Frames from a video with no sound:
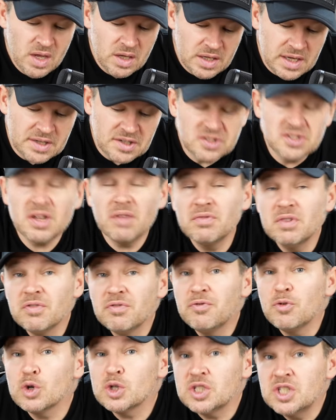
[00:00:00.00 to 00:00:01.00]
You got a 7 to
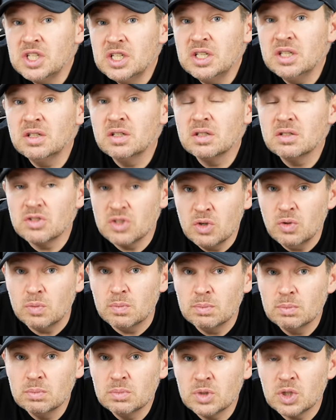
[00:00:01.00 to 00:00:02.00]
14
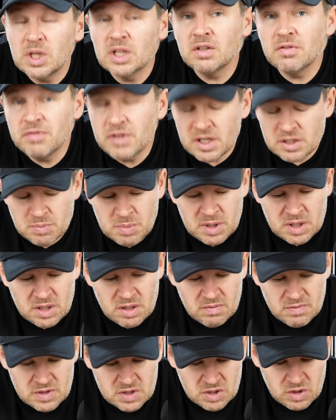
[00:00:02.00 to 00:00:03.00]
zoom, so you got the
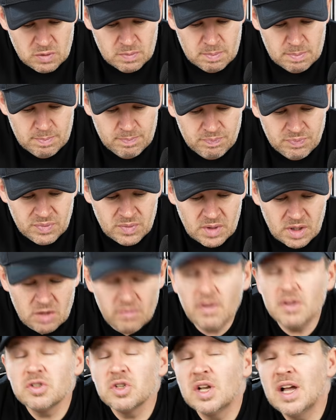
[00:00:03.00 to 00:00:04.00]
flexibility of a zoom.
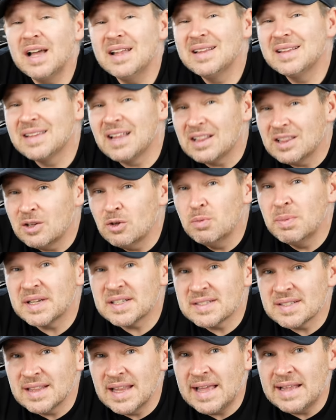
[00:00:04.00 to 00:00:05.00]
You've also got the
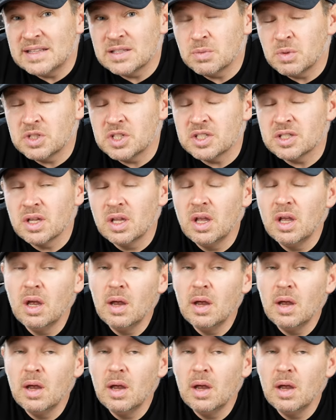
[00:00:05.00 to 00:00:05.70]
Lumix lens, which is